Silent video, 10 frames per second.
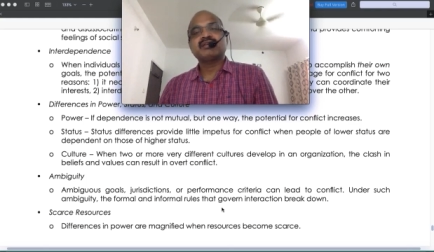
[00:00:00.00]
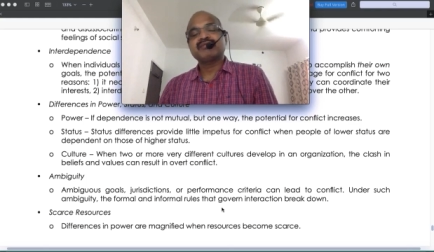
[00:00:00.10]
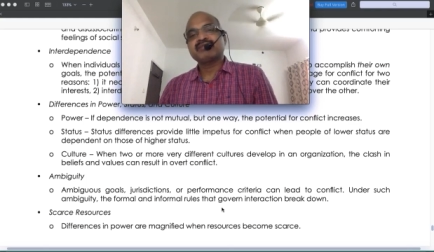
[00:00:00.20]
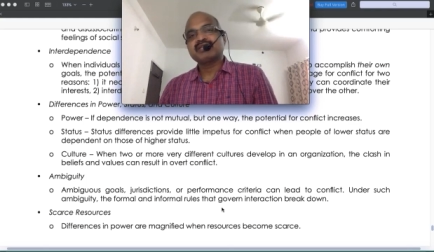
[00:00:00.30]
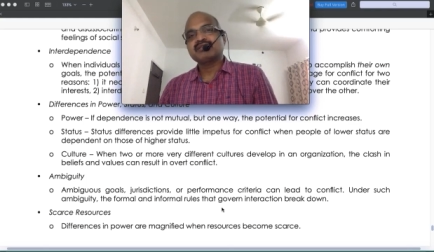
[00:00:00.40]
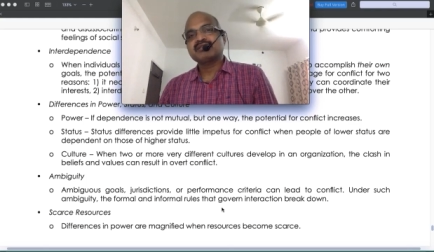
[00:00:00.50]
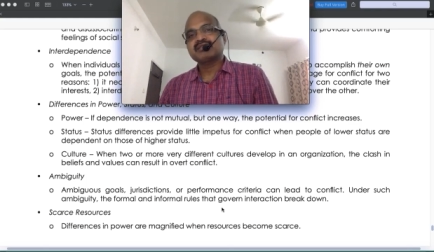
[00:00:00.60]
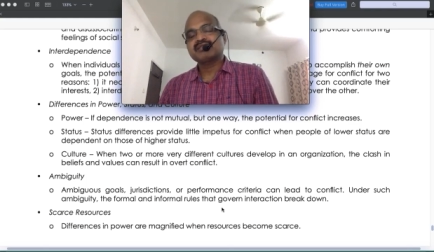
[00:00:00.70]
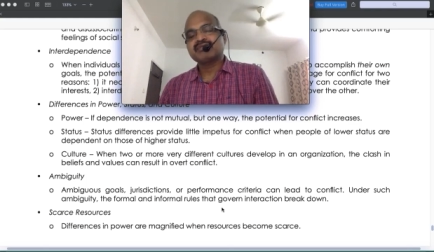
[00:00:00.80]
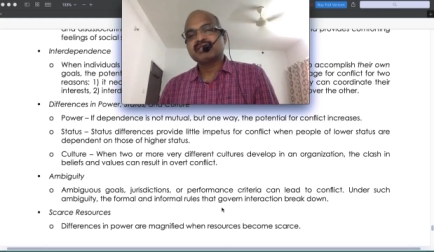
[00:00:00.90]
are difference
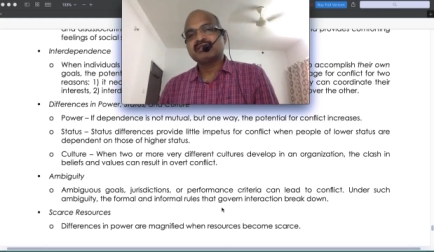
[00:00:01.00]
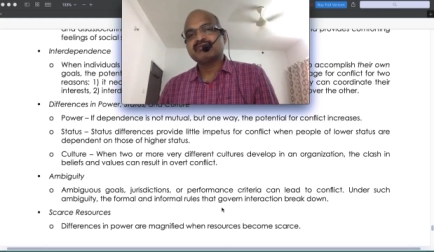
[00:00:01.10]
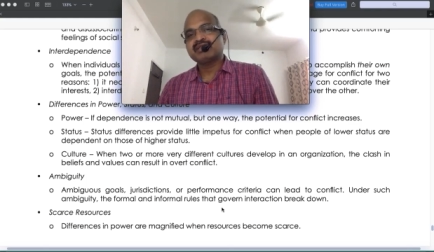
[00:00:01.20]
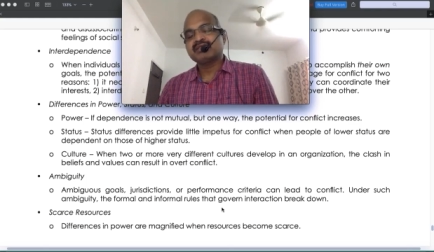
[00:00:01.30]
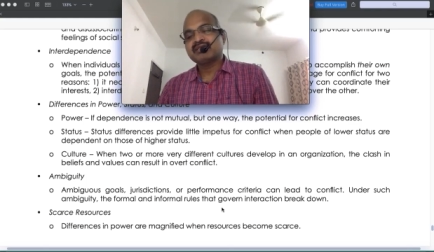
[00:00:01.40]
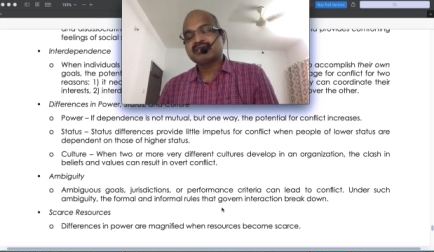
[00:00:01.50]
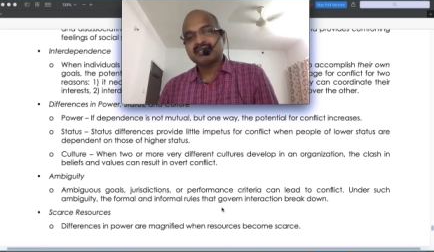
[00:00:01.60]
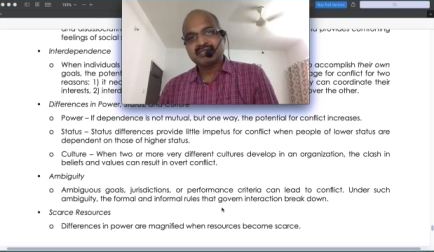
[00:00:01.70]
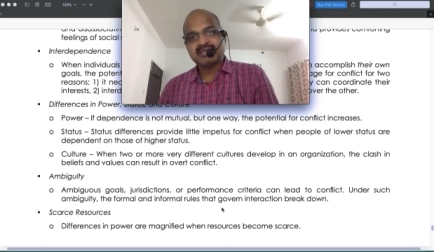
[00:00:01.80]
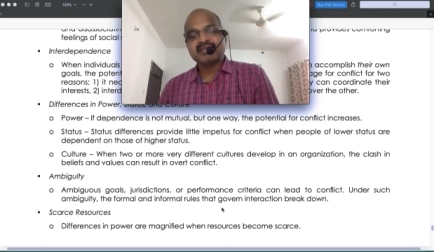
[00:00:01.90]
when when there's a
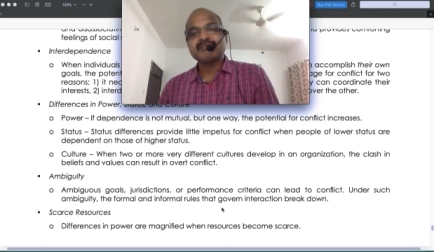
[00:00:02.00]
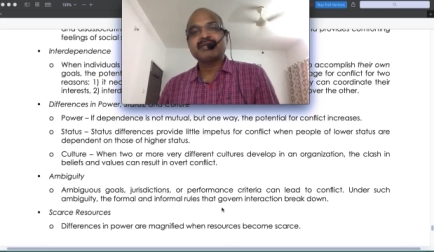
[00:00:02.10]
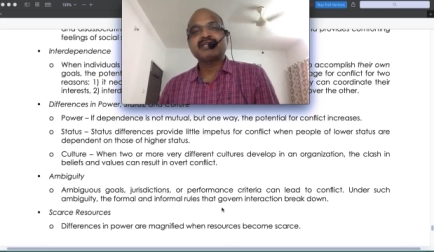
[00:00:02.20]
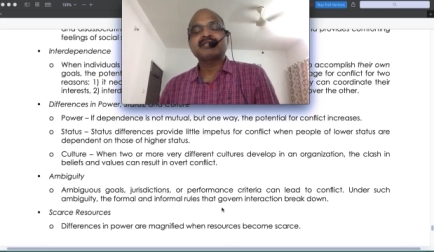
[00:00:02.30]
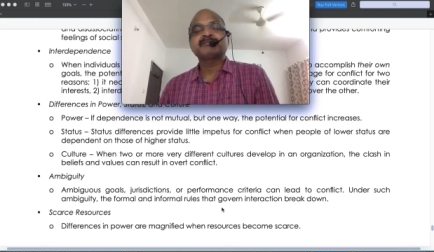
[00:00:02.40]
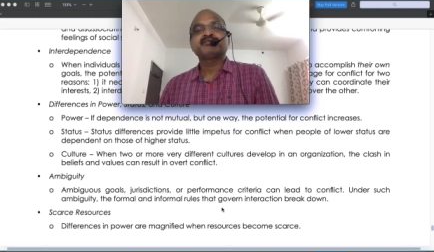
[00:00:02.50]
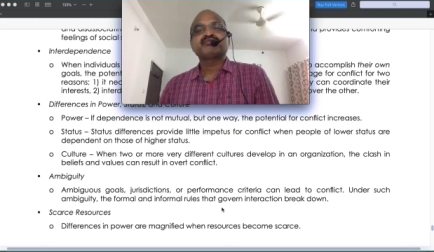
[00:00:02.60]
disagreement